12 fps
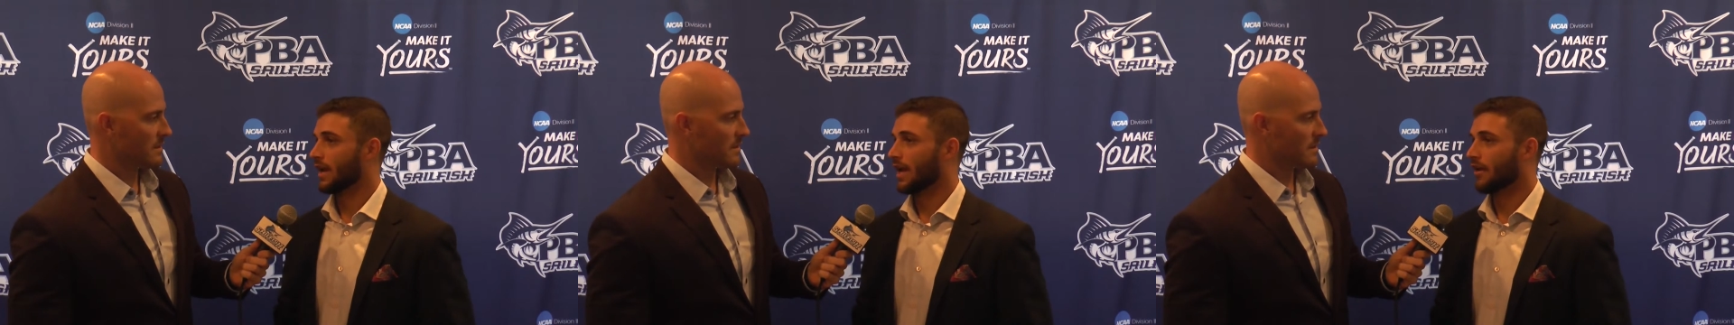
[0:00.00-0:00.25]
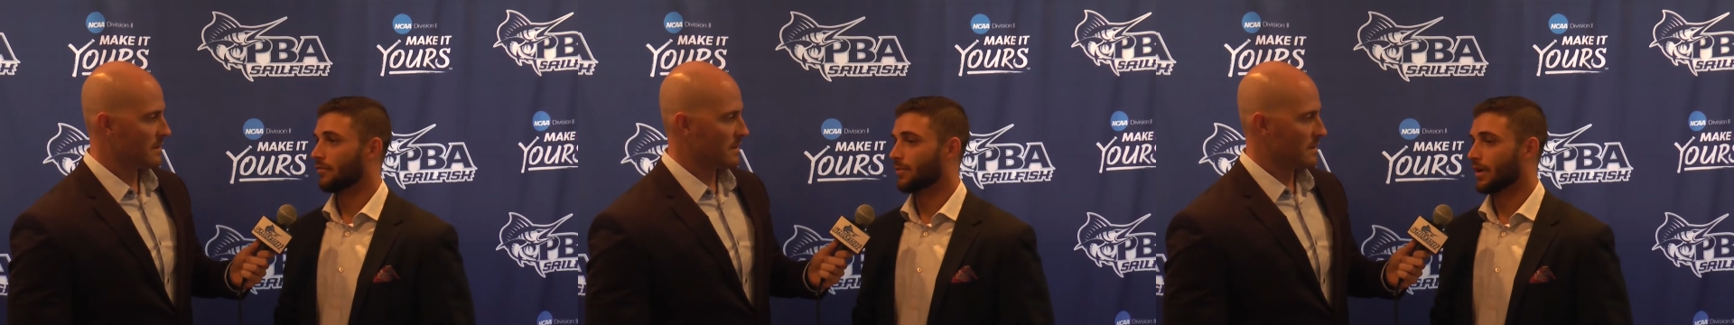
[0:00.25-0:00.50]
Speaker 1: to
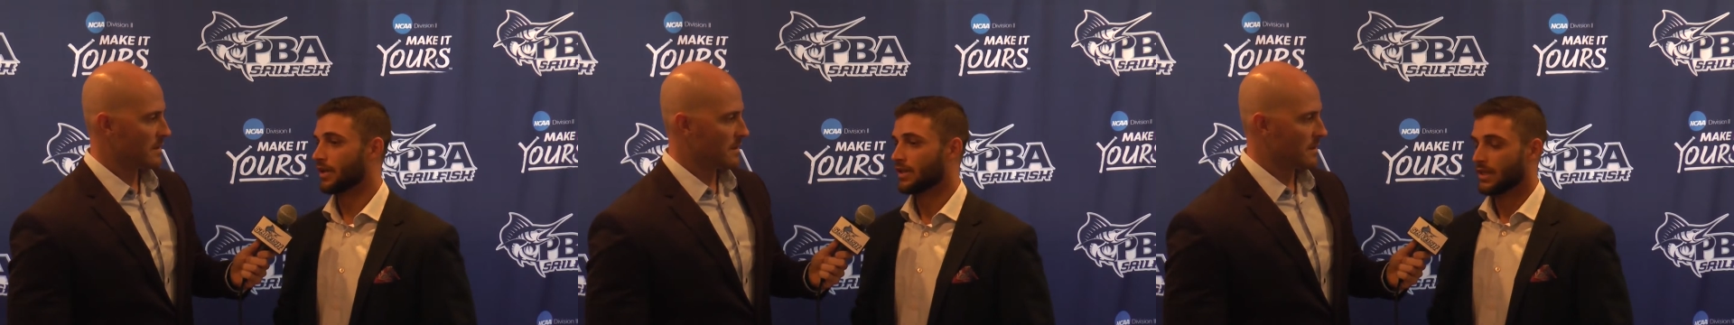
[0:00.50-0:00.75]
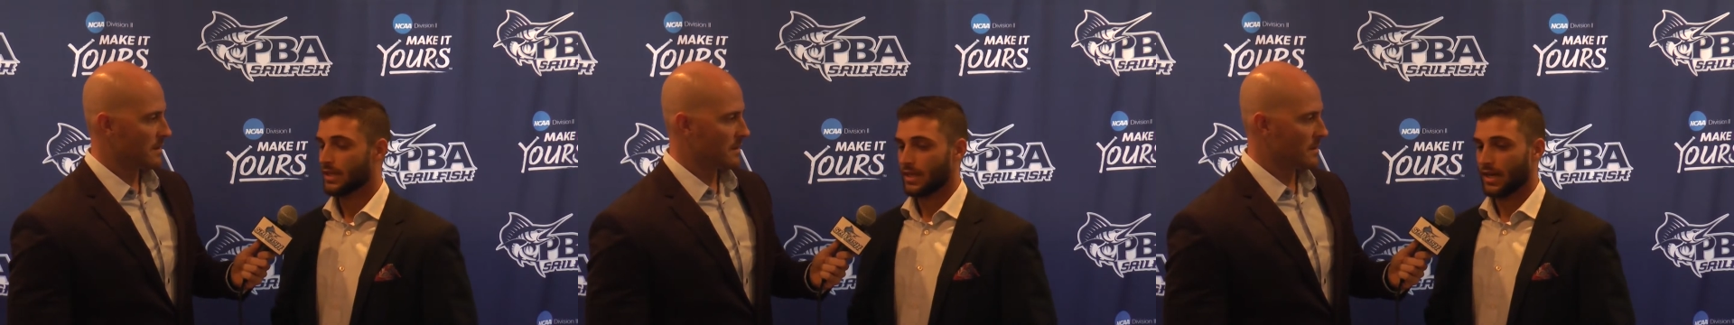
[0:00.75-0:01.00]
have. But
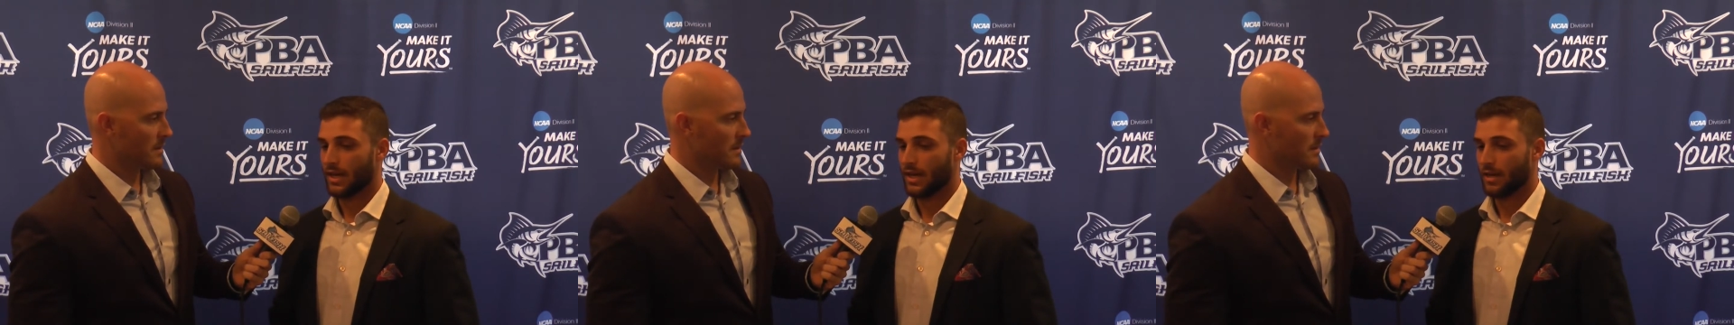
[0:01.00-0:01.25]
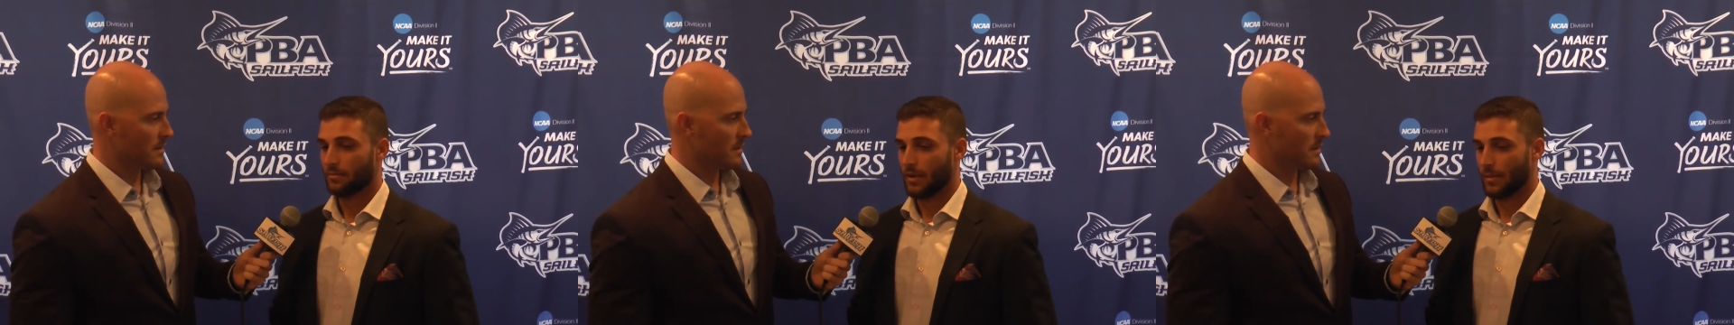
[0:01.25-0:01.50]

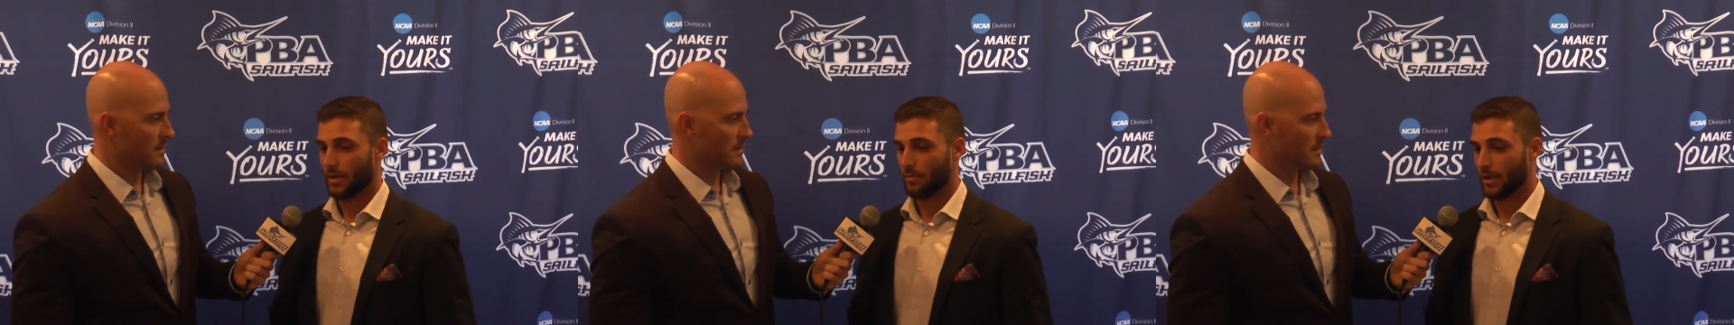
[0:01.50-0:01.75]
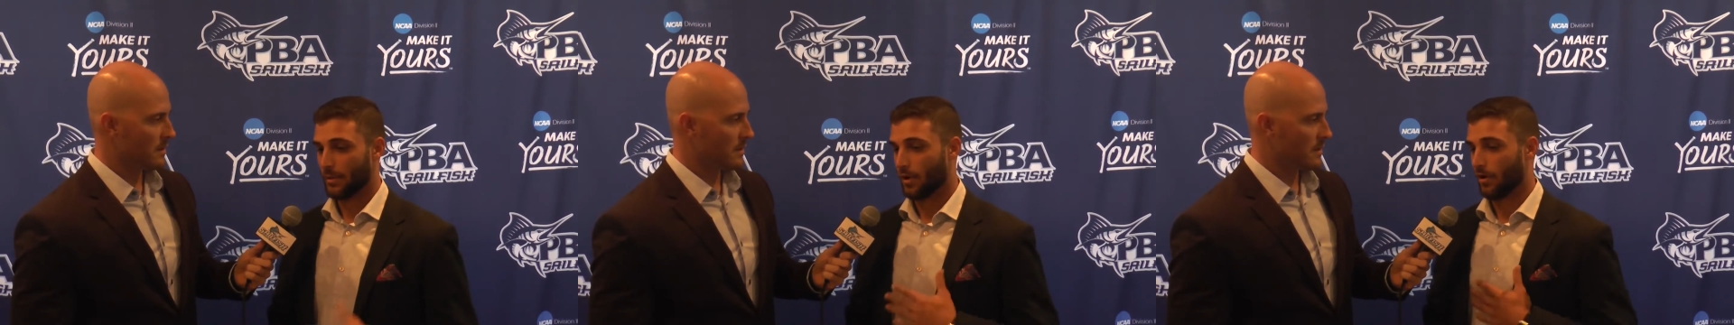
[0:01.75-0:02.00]
um, I mean, a
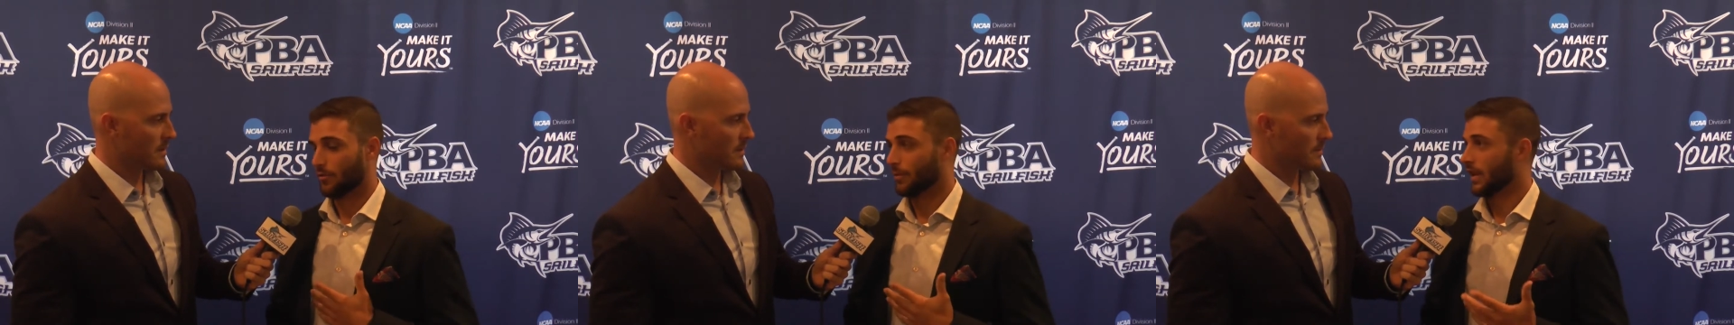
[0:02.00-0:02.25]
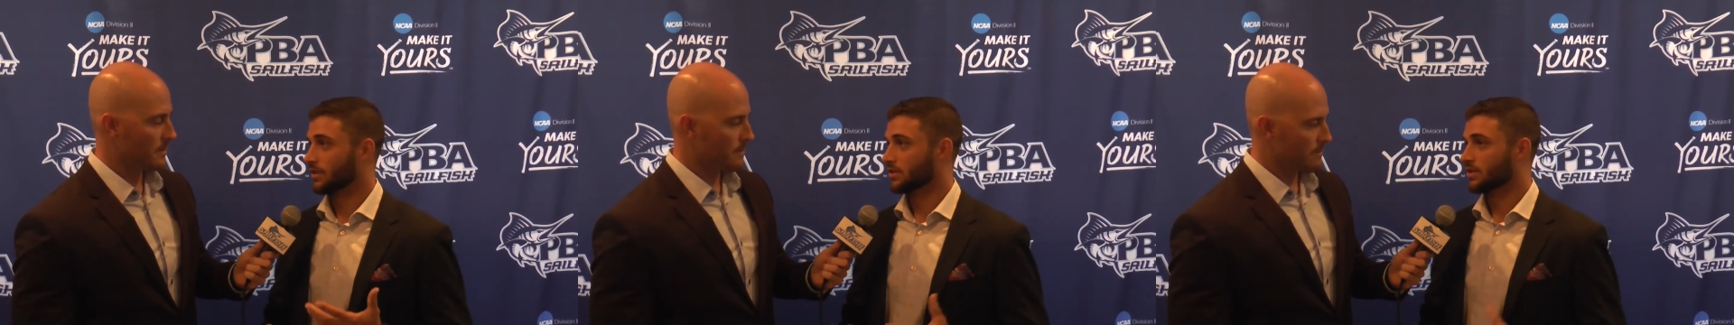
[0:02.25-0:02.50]
big part for
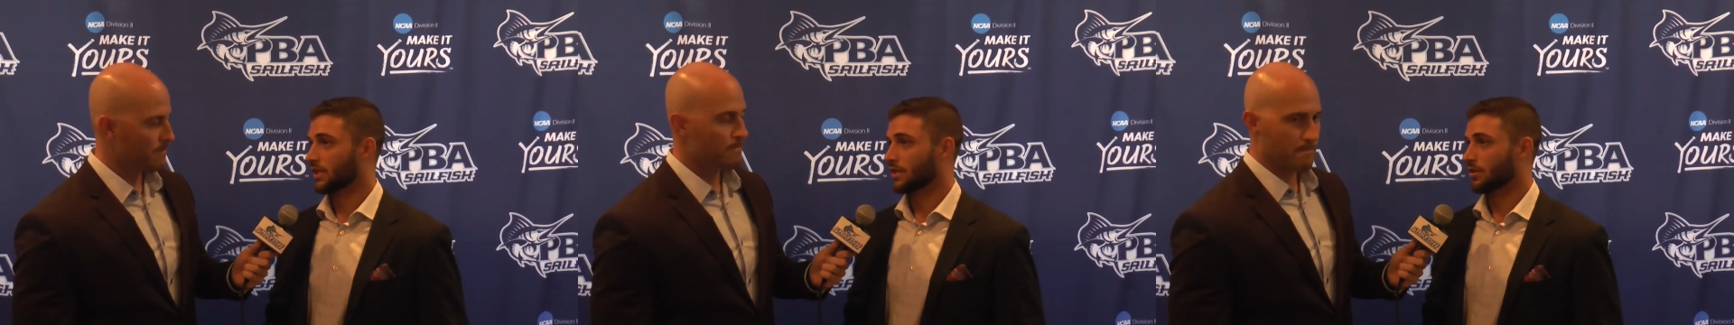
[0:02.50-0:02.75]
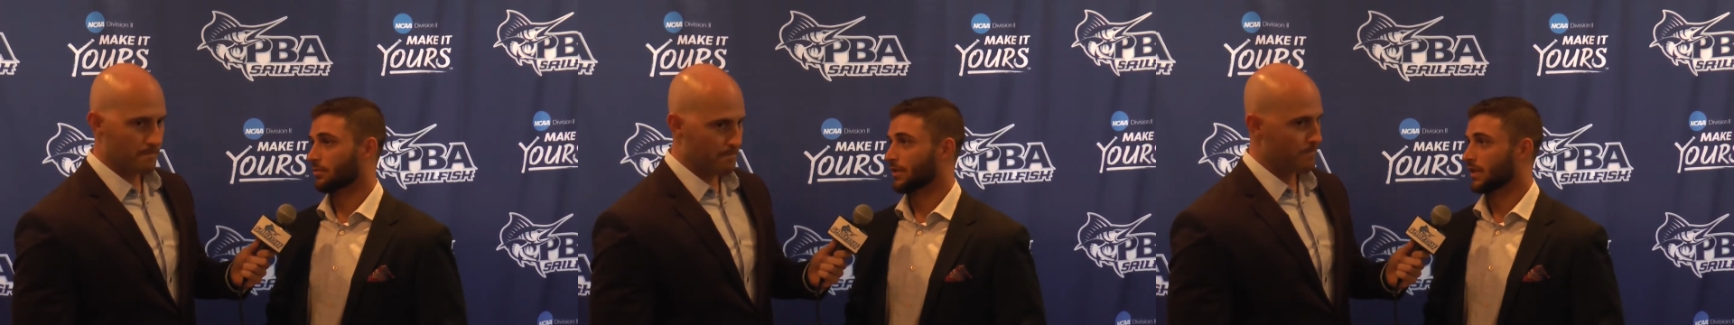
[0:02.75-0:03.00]
me as a
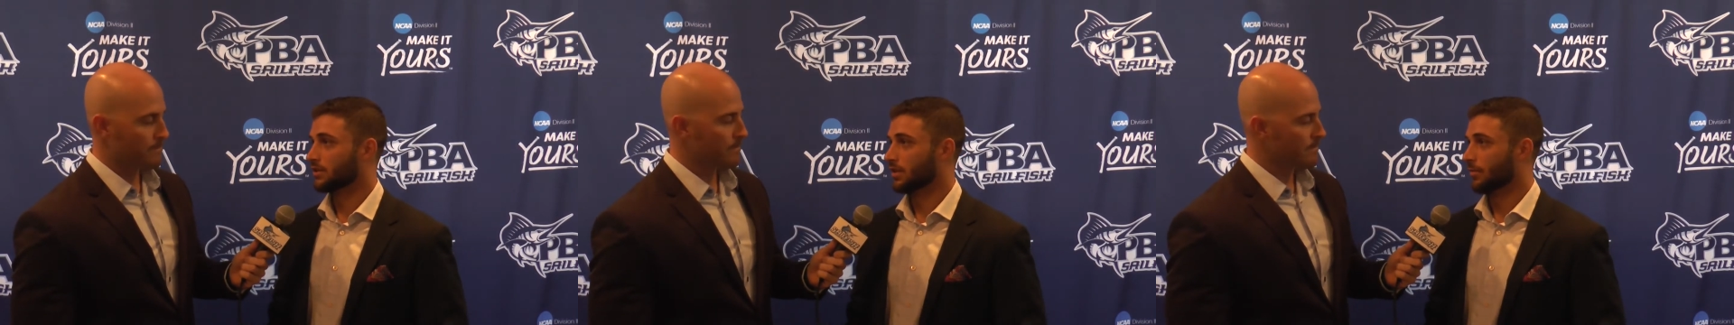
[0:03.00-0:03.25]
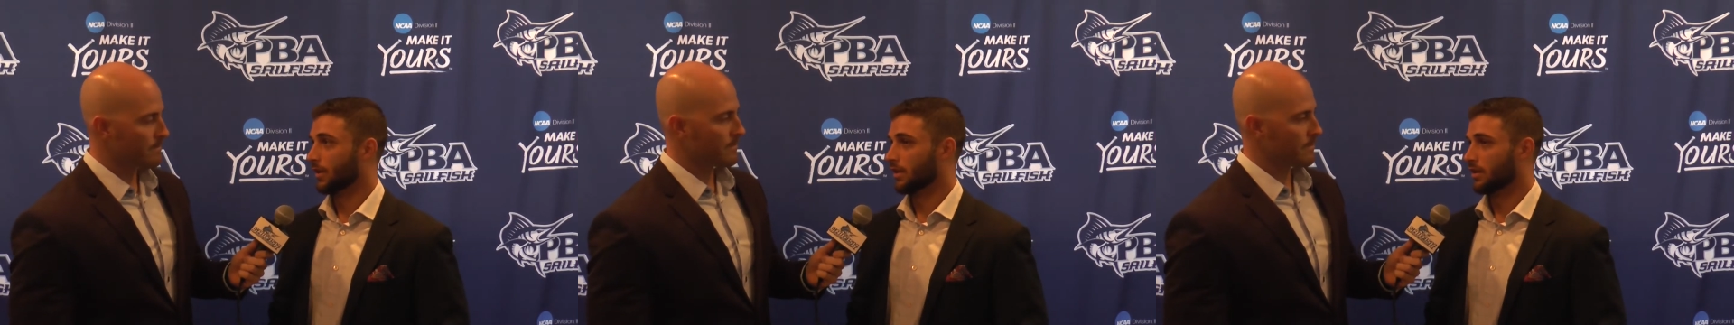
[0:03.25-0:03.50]
senior and being
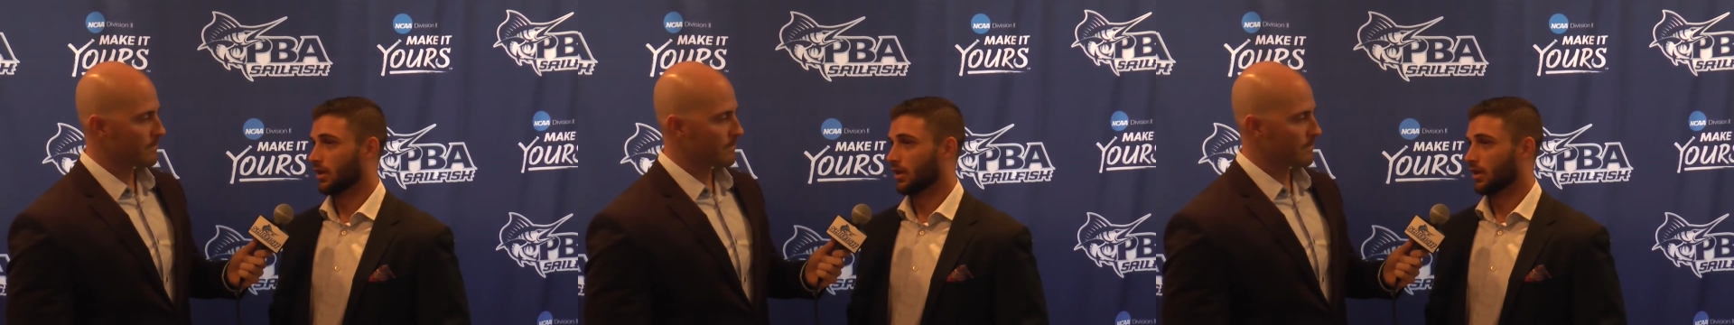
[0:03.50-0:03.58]
somebody